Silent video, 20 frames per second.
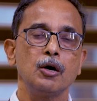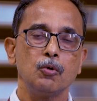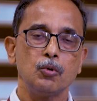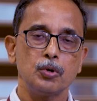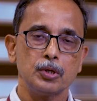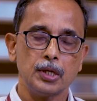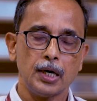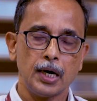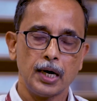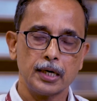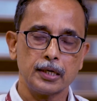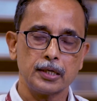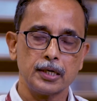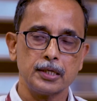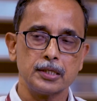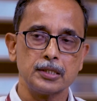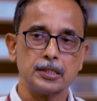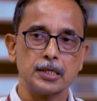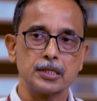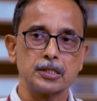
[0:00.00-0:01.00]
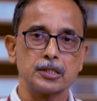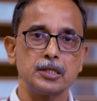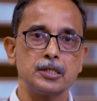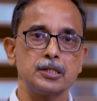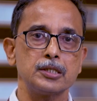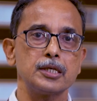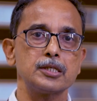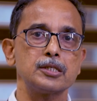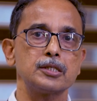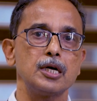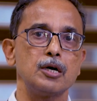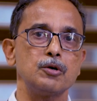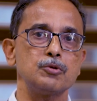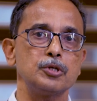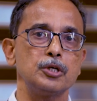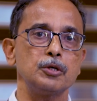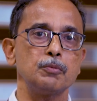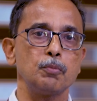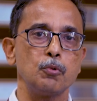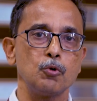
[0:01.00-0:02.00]
With the
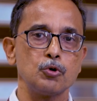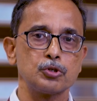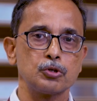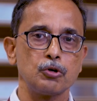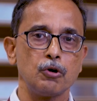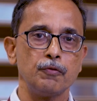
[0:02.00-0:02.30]
166,000 post